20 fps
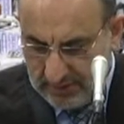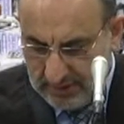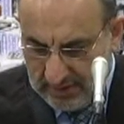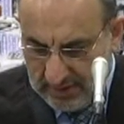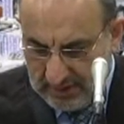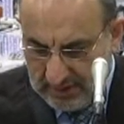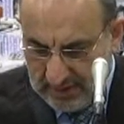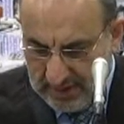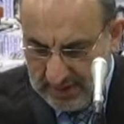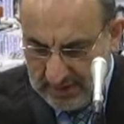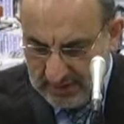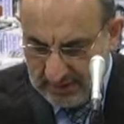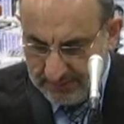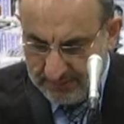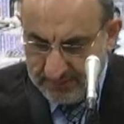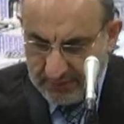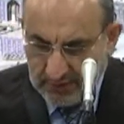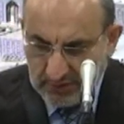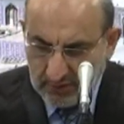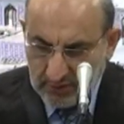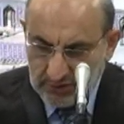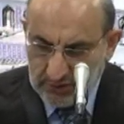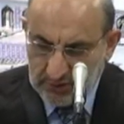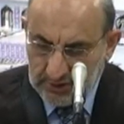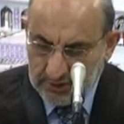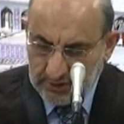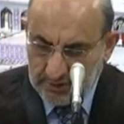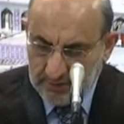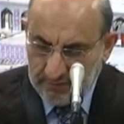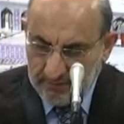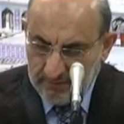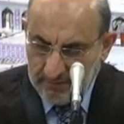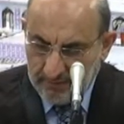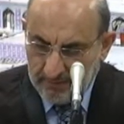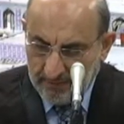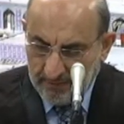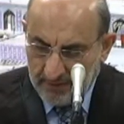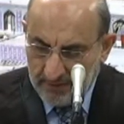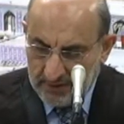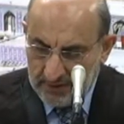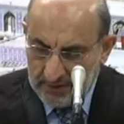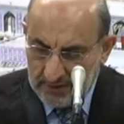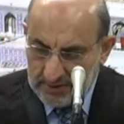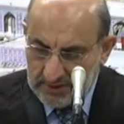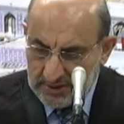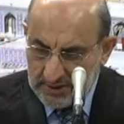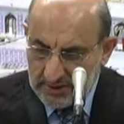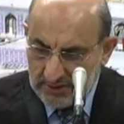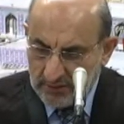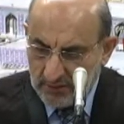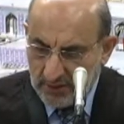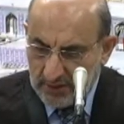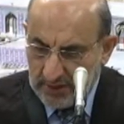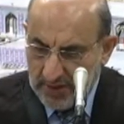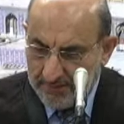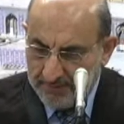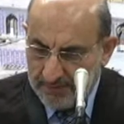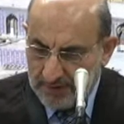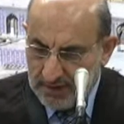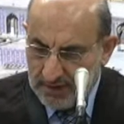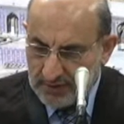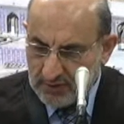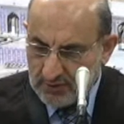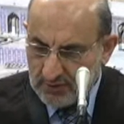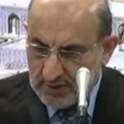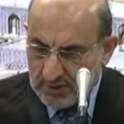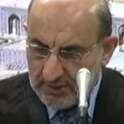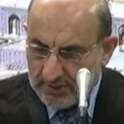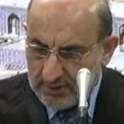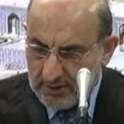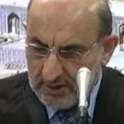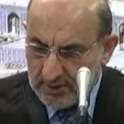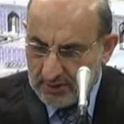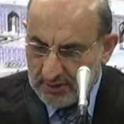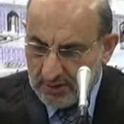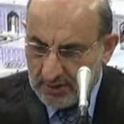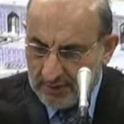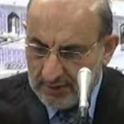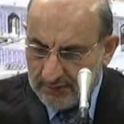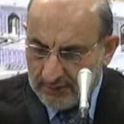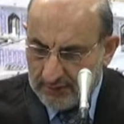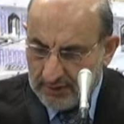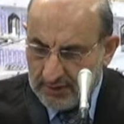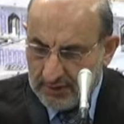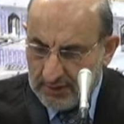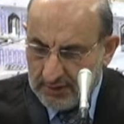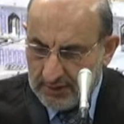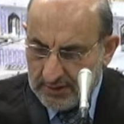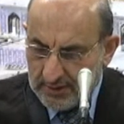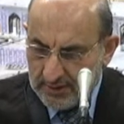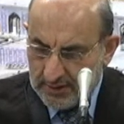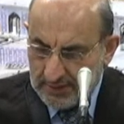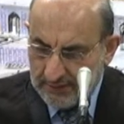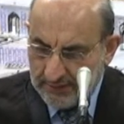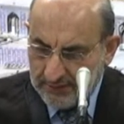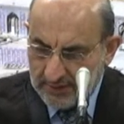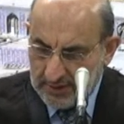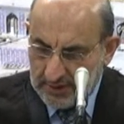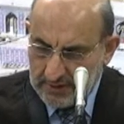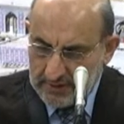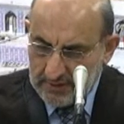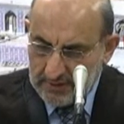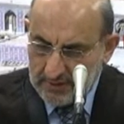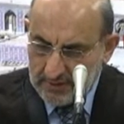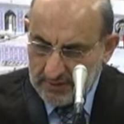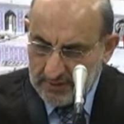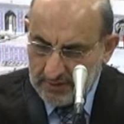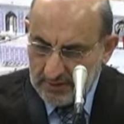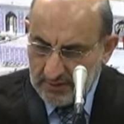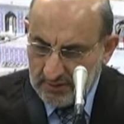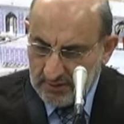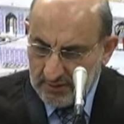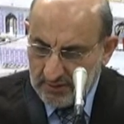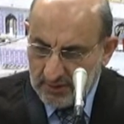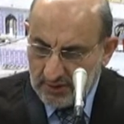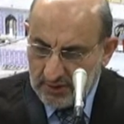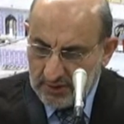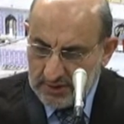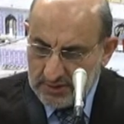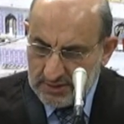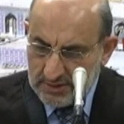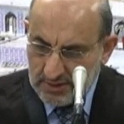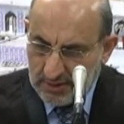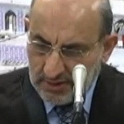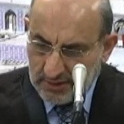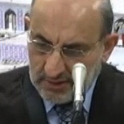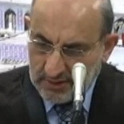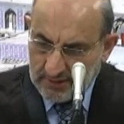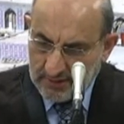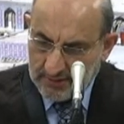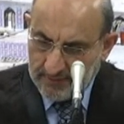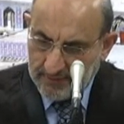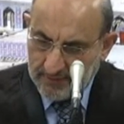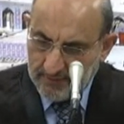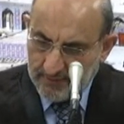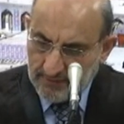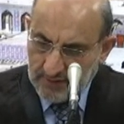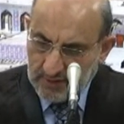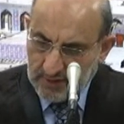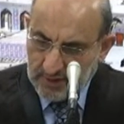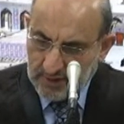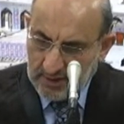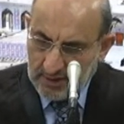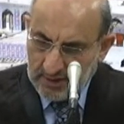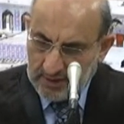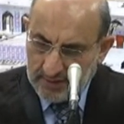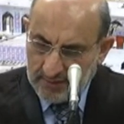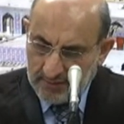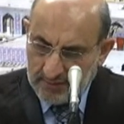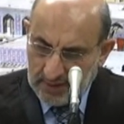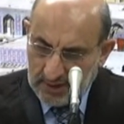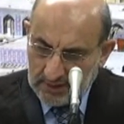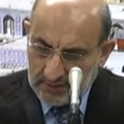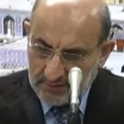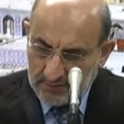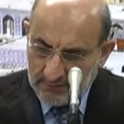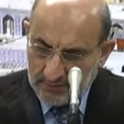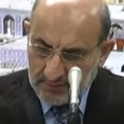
And as a precaution, the same rule applies to the blood of nifas or istihada, and the blood